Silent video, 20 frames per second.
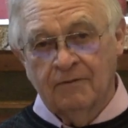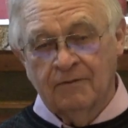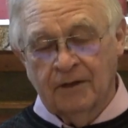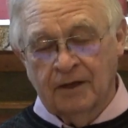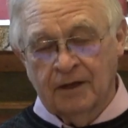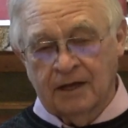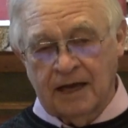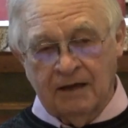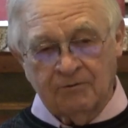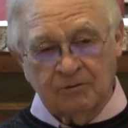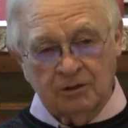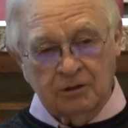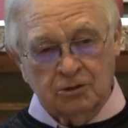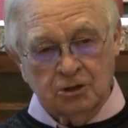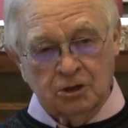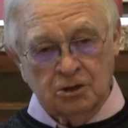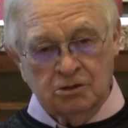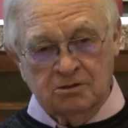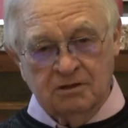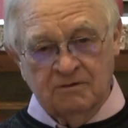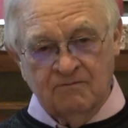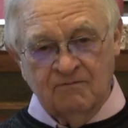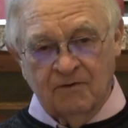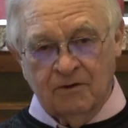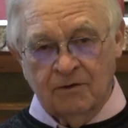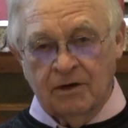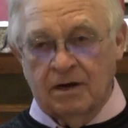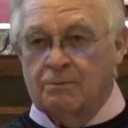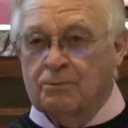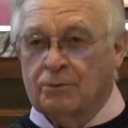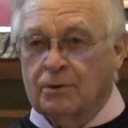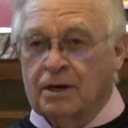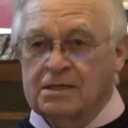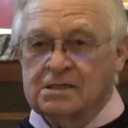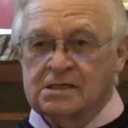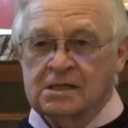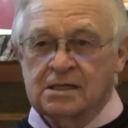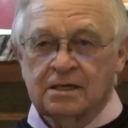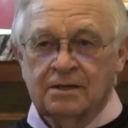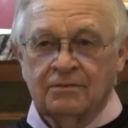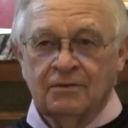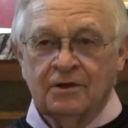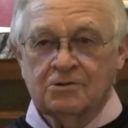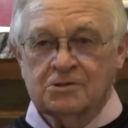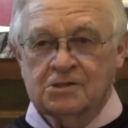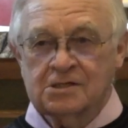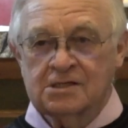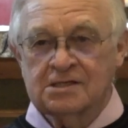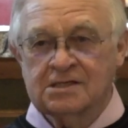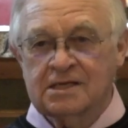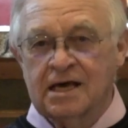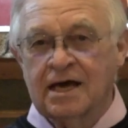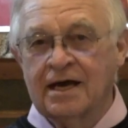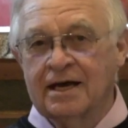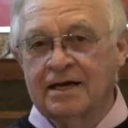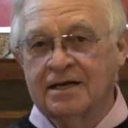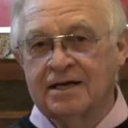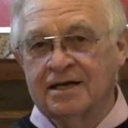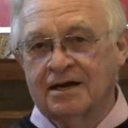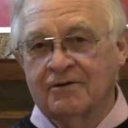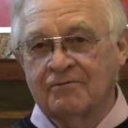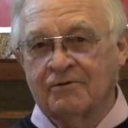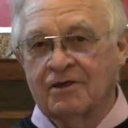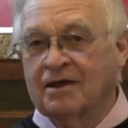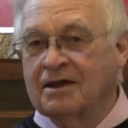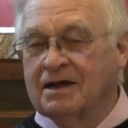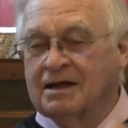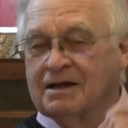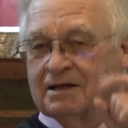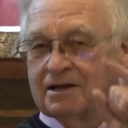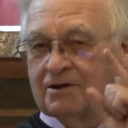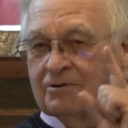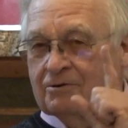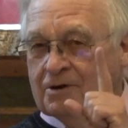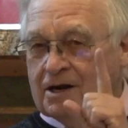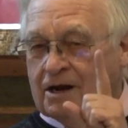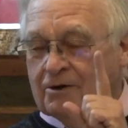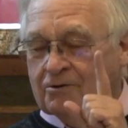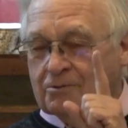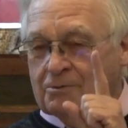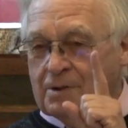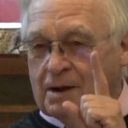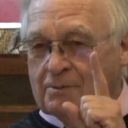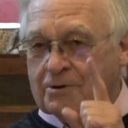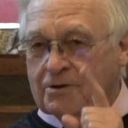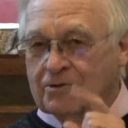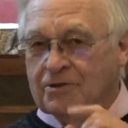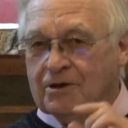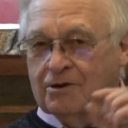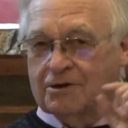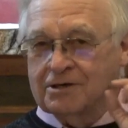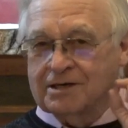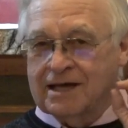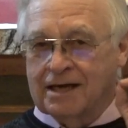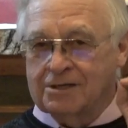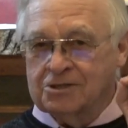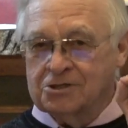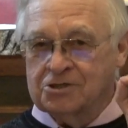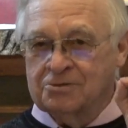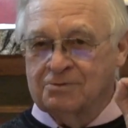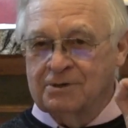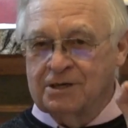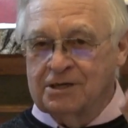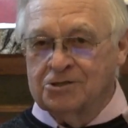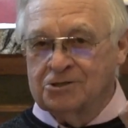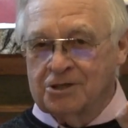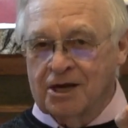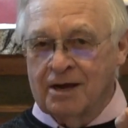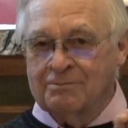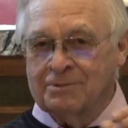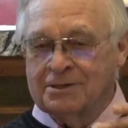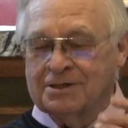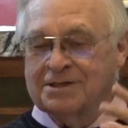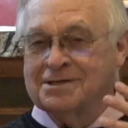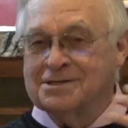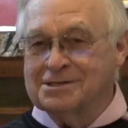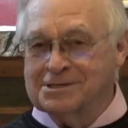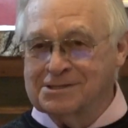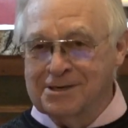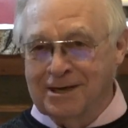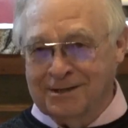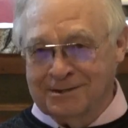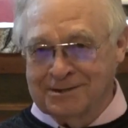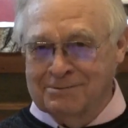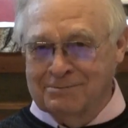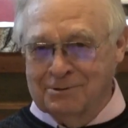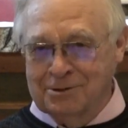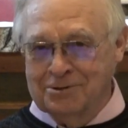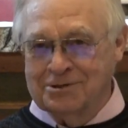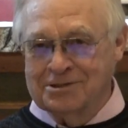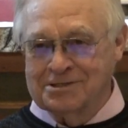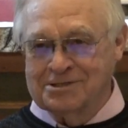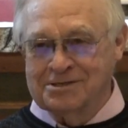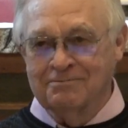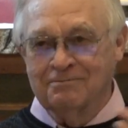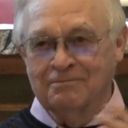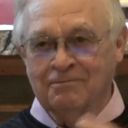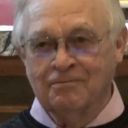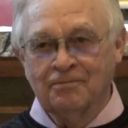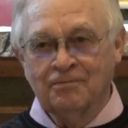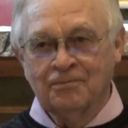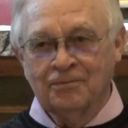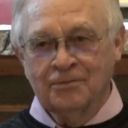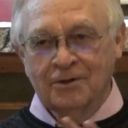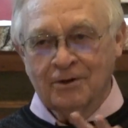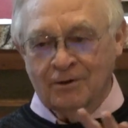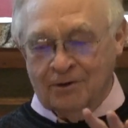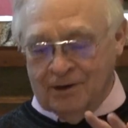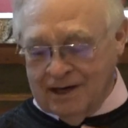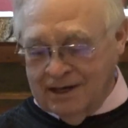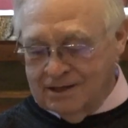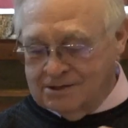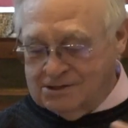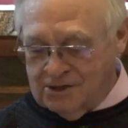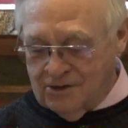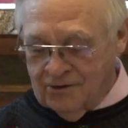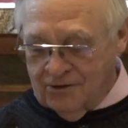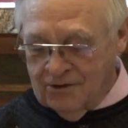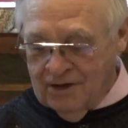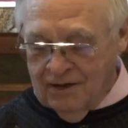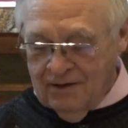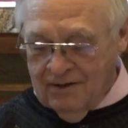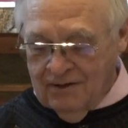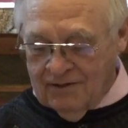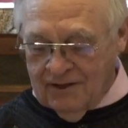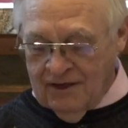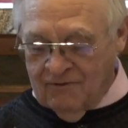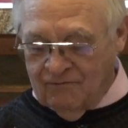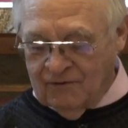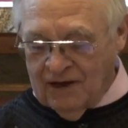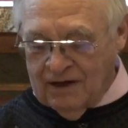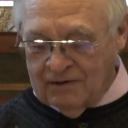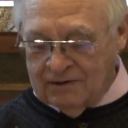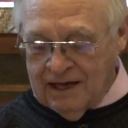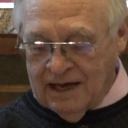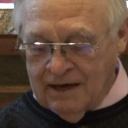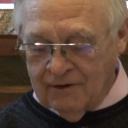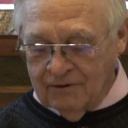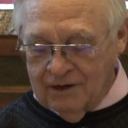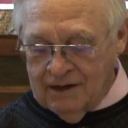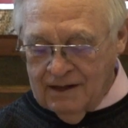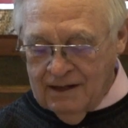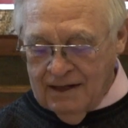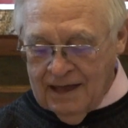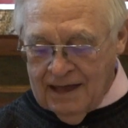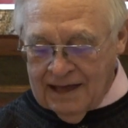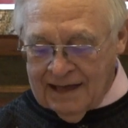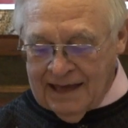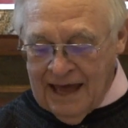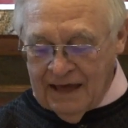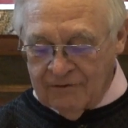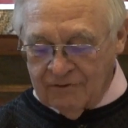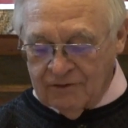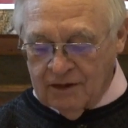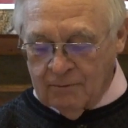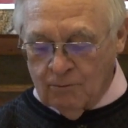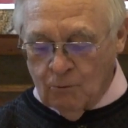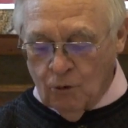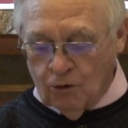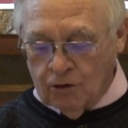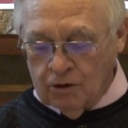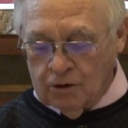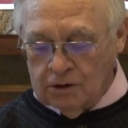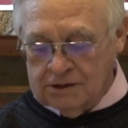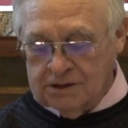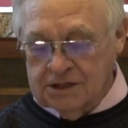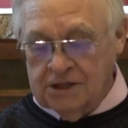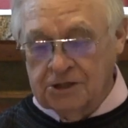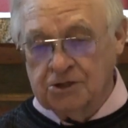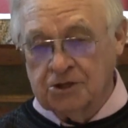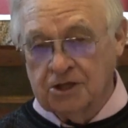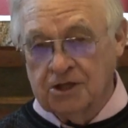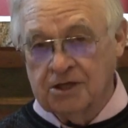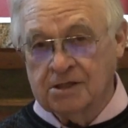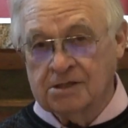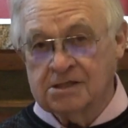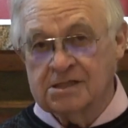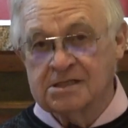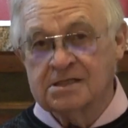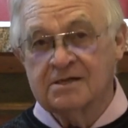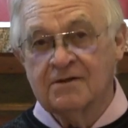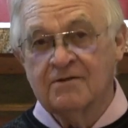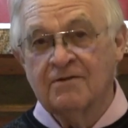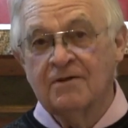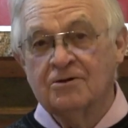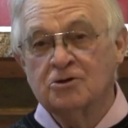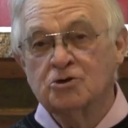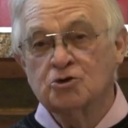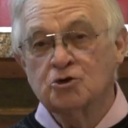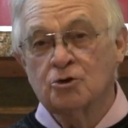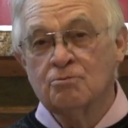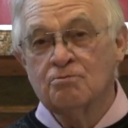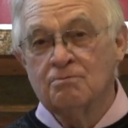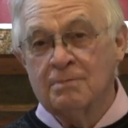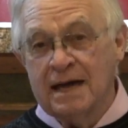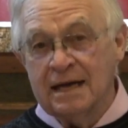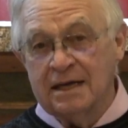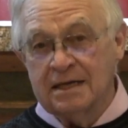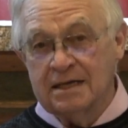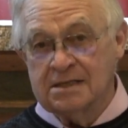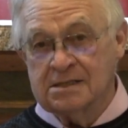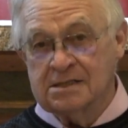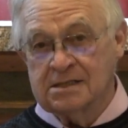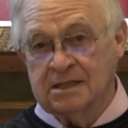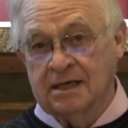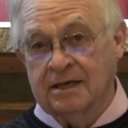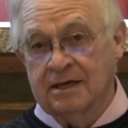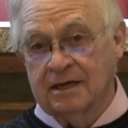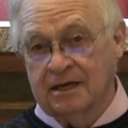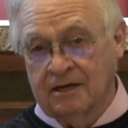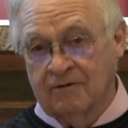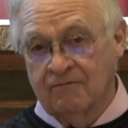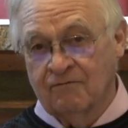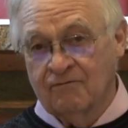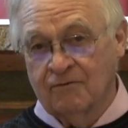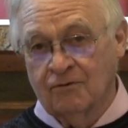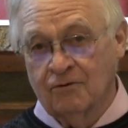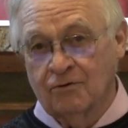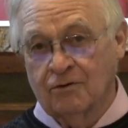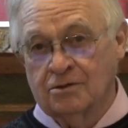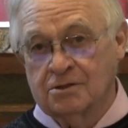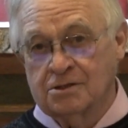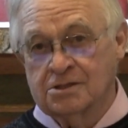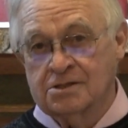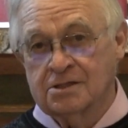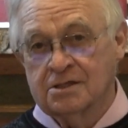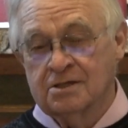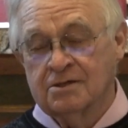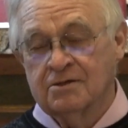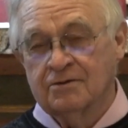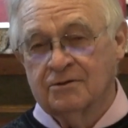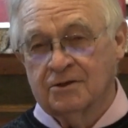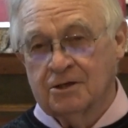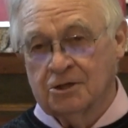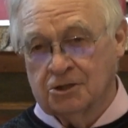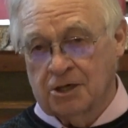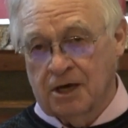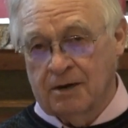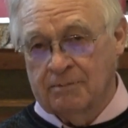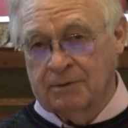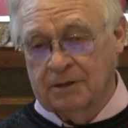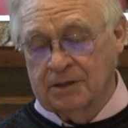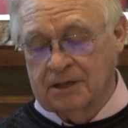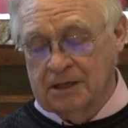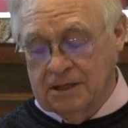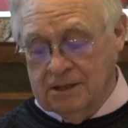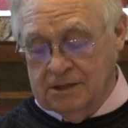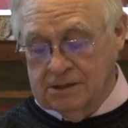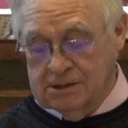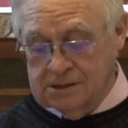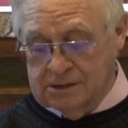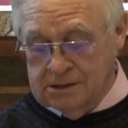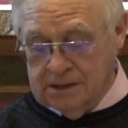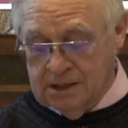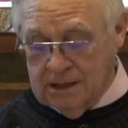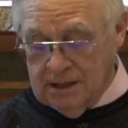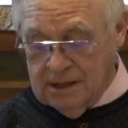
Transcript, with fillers: the Catholic Church was very present in their society and everything. Now remember, they're attached to being Japanese, not to Buddhism. Okay, so they found out Catholic moral teachings tremendously influenced the Japanese.